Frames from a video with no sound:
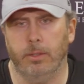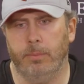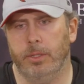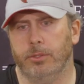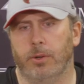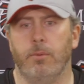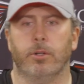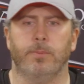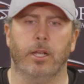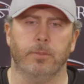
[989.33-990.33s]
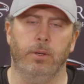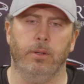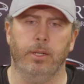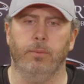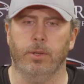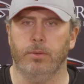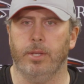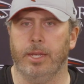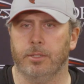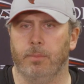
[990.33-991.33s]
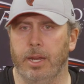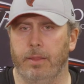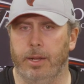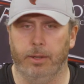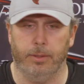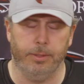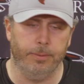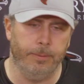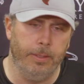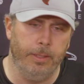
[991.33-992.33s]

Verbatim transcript: I mean, there's great responsibility when you take somebody there, and